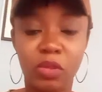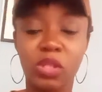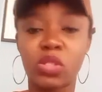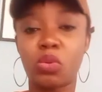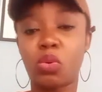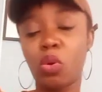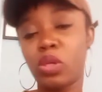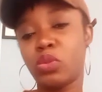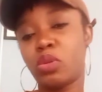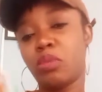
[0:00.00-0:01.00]
You need to go
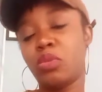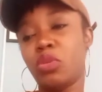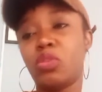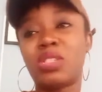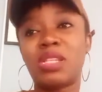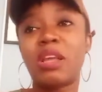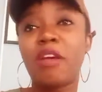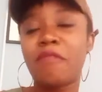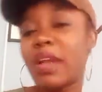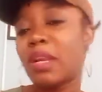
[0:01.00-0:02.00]
into you just
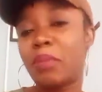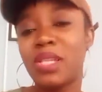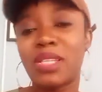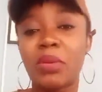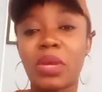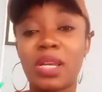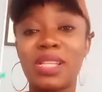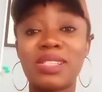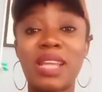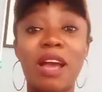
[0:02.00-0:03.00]
find a place that you can
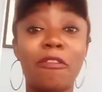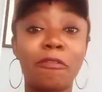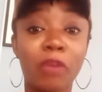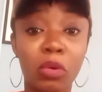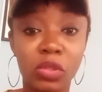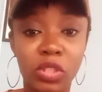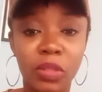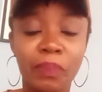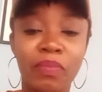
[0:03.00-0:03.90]
easily afford